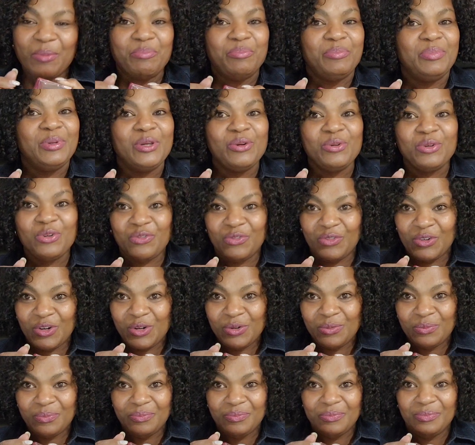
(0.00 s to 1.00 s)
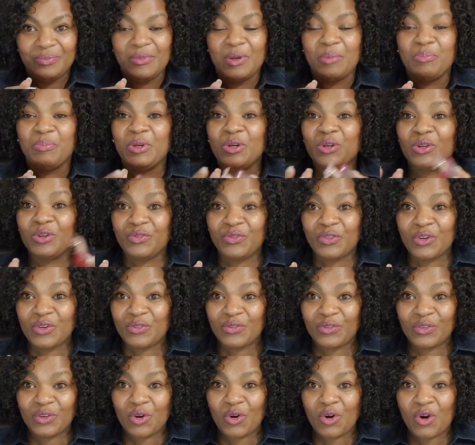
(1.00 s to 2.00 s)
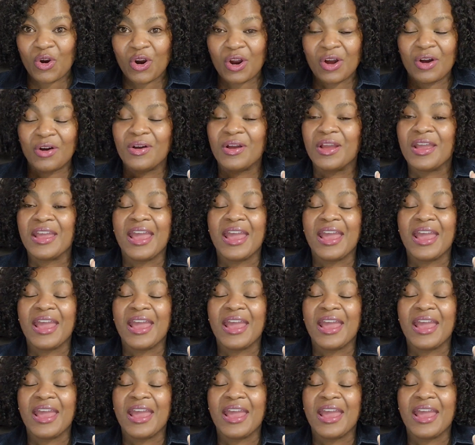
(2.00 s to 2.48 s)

Beautiful. Beautiful floral